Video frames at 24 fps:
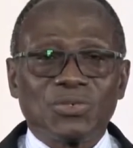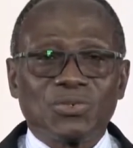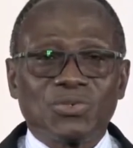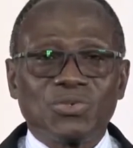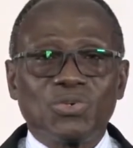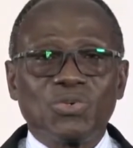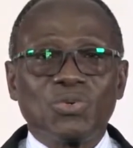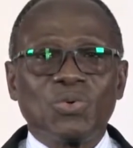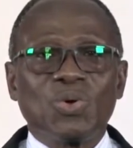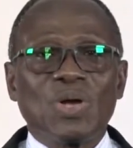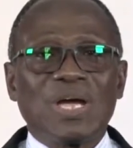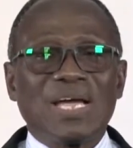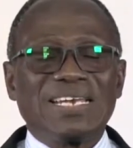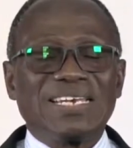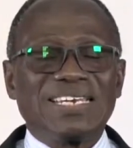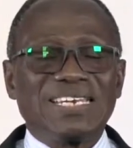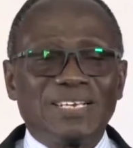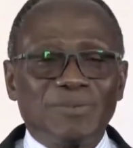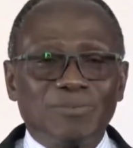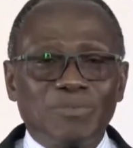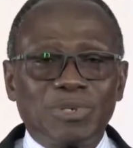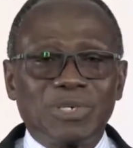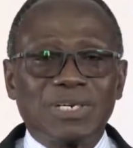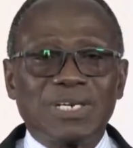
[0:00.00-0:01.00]
to
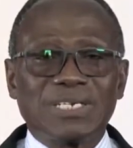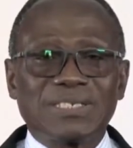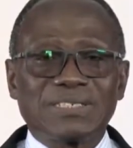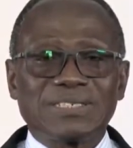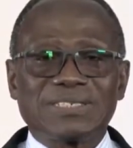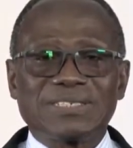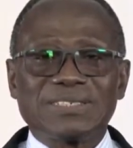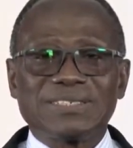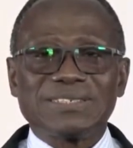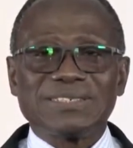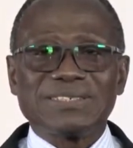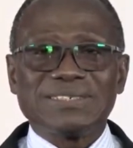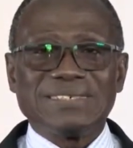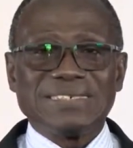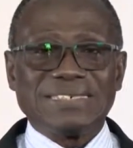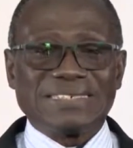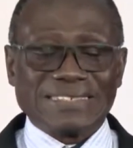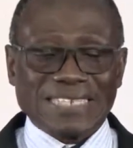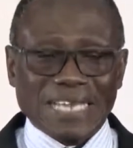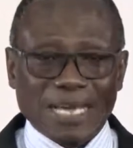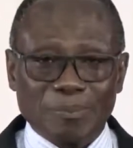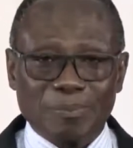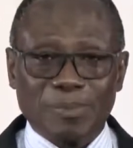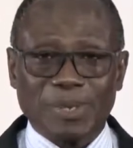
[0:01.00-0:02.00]
enable us to
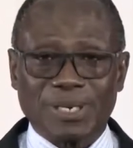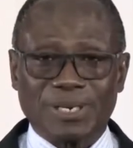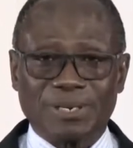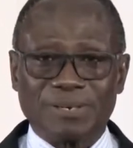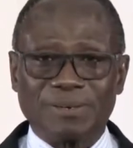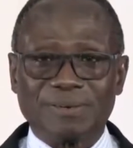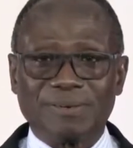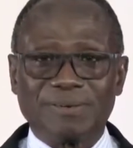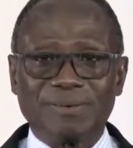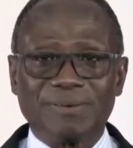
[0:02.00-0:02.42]
determine